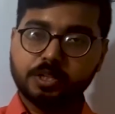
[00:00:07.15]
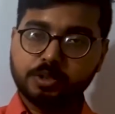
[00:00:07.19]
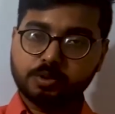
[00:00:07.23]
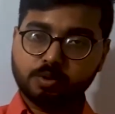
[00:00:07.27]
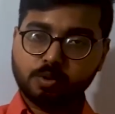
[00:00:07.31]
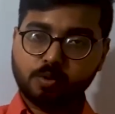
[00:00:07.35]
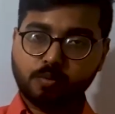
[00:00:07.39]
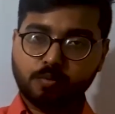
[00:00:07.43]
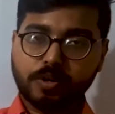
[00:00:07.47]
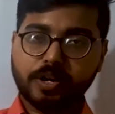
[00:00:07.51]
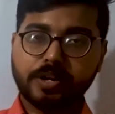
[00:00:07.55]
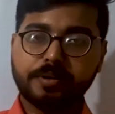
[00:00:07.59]

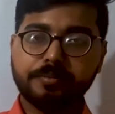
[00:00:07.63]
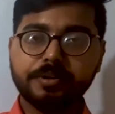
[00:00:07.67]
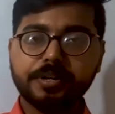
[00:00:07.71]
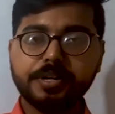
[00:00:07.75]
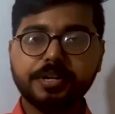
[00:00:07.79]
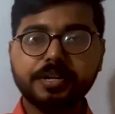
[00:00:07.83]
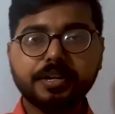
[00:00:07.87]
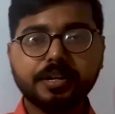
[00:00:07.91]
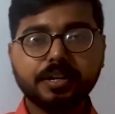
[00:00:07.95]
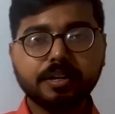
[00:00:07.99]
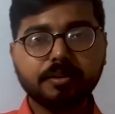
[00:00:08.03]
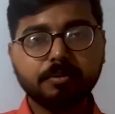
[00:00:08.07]
So when
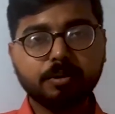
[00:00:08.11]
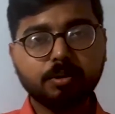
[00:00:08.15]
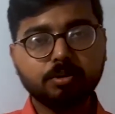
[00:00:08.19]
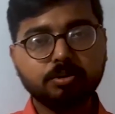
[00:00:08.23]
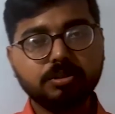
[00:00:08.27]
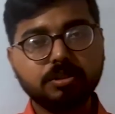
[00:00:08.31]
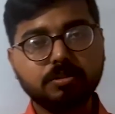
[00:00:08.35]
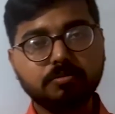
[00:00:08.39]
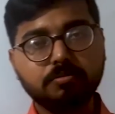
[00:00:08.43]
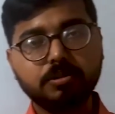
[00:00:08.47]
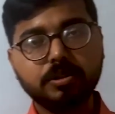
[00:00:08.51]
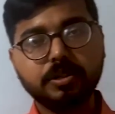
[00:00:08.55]
we hear
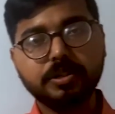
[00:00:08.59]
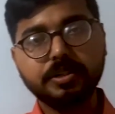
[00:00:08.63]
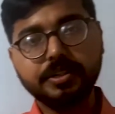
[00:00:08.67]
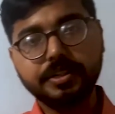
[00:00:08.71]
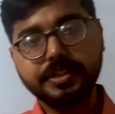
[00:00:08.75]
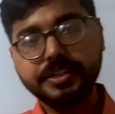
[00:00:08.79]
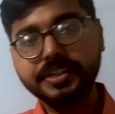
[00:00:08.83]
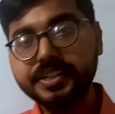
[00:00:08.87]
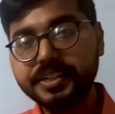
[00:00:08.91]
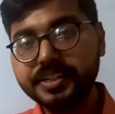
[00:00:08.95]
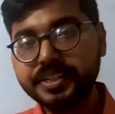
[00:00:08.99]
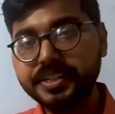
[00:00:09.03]
about the word
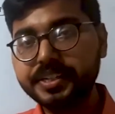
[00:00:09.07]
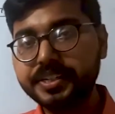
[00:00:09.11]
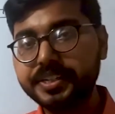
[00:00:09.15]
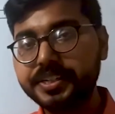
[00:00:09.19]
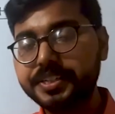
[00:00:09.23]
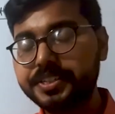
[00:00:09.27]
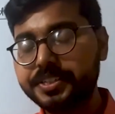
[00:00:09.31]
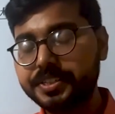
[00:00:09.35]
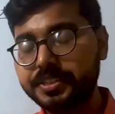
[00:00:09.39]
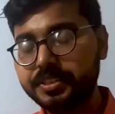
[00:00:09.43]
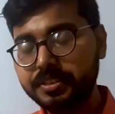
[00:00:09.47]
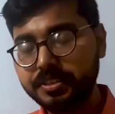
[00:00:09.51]

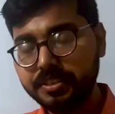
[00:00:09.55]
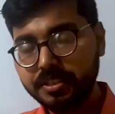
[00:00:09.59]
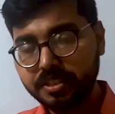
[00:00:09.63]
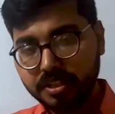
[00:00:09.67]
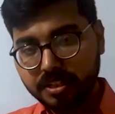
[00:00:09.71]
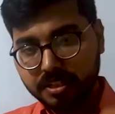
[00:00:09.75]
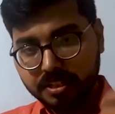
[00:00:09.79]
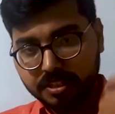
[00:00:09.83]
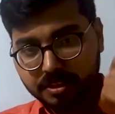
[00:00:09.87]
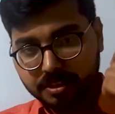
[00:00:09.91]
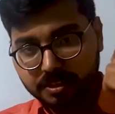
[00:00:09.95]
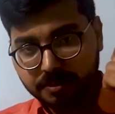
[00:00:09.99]

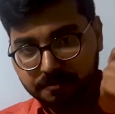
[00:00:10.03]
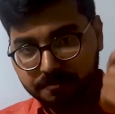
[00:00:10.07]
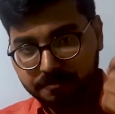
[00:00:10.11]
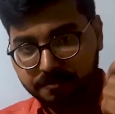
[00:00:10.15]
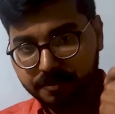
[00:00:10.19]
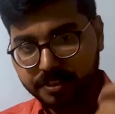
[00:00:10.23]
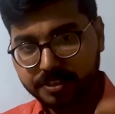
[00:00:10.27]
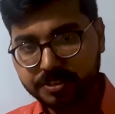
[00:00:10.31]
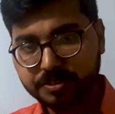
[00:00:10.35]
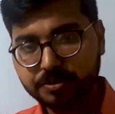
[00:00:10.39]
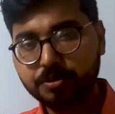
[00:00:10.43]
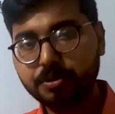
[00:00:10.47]
integration, the
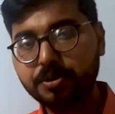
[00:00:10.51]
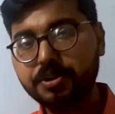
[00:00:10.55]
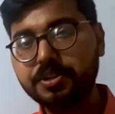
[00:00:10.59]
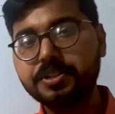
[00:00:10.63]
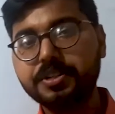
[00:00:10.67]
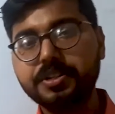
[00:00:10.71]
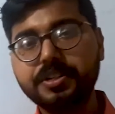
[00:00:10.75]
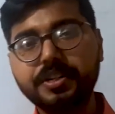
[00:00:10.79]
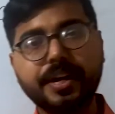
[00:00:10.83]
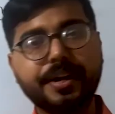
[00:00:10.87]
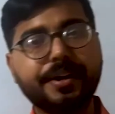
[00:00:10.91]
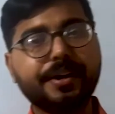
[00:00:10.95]
first
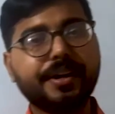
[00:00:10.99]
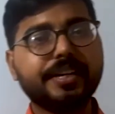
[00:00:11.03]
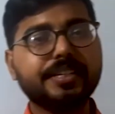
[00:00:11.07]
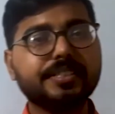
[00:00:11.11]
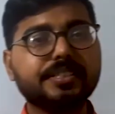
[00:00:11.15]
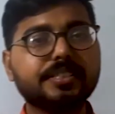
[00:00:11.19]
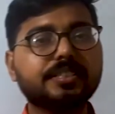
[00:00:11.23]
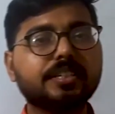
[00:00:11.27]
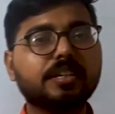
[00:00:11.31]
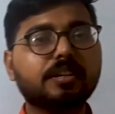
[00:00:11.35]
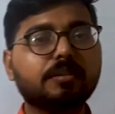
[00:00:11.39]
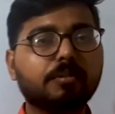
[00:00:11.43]
question
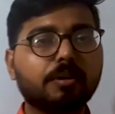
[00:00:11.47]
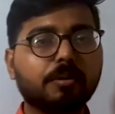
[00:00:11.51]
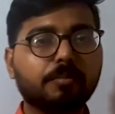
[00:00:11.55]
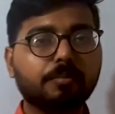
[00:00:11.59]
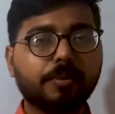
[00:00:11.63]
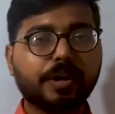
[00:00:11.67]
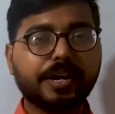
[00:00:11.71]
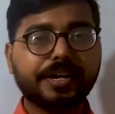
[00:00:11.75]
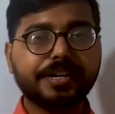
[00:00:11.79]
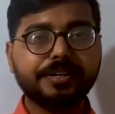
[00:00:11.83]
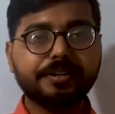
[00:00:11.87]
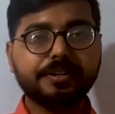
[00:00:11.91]
arises in
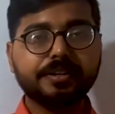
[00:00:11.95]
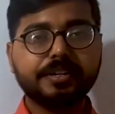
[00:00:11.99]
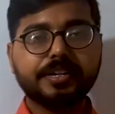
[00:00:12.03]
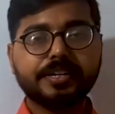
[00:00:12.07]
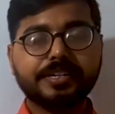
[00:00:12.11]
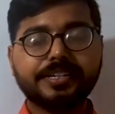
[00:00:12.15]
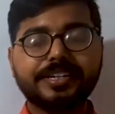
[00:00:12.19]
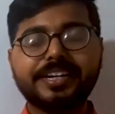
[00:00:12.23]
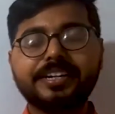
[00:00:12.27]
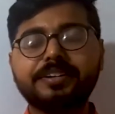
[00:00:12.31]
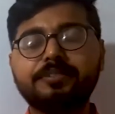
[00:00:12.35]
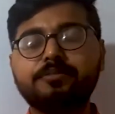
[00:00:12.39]
our
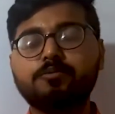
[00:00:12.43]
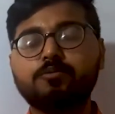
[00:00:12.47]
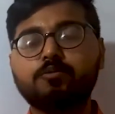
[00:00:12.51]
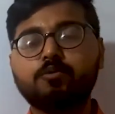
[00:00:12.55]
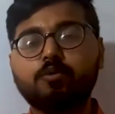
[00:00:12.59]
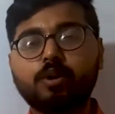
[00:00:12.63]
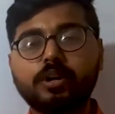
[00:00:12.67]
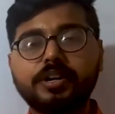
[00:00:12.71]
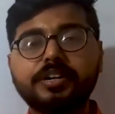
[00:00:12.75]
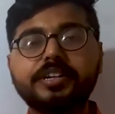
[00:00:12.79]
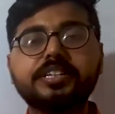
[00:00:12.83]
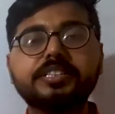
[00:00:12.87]
mind that
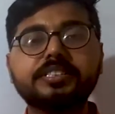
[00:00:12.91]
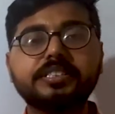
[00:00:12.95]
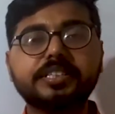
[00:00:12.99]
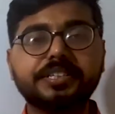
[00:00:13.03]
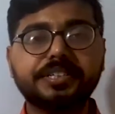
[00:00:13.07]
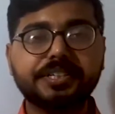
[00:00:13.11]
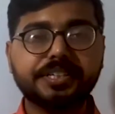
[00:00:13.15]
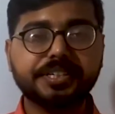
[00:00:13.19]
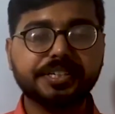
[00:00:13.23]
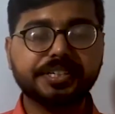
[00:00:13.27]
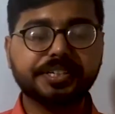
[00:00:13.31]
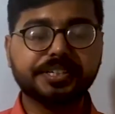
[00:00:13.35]
what is
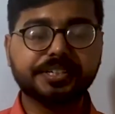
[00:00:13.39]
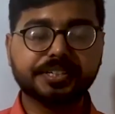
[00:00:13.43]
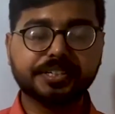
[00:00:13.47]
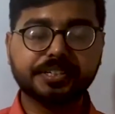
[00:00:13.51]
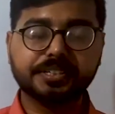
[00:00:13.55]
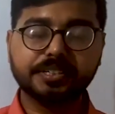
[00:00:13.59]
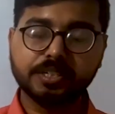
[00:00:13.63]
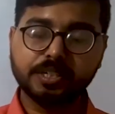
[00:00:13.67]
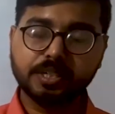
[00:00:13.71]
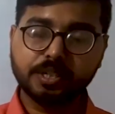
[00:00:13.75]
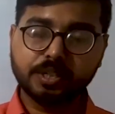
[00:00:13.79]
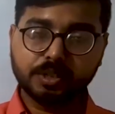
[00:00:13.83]

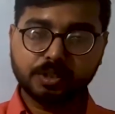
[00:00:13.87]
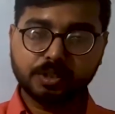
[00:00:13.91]
integration?